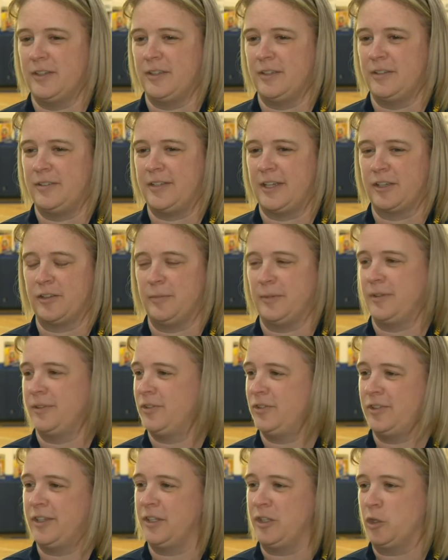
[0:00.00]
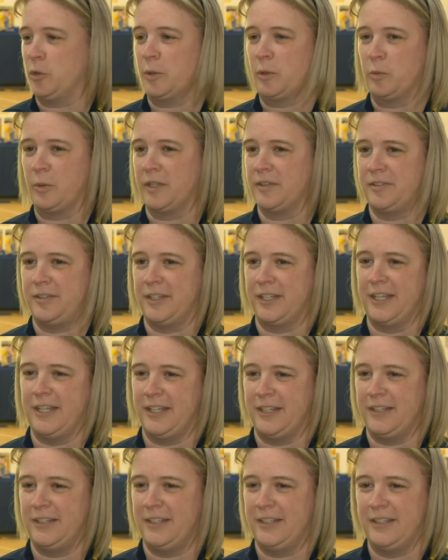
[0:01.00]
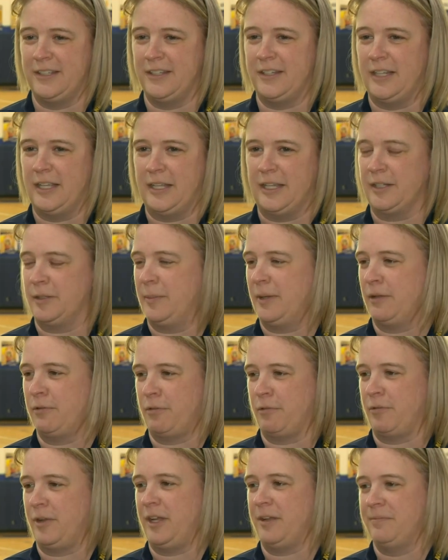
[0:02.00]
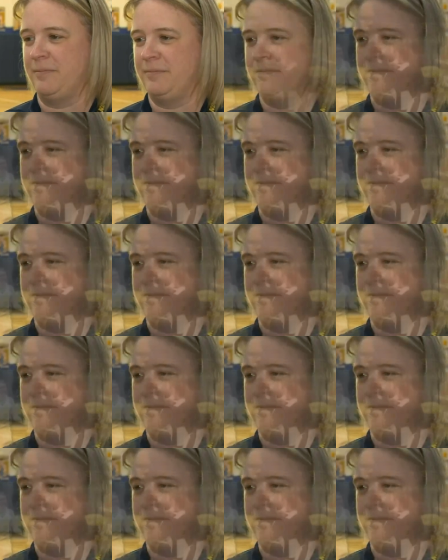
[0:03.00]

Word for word: the text message that no one wants to get at, uh, at about 3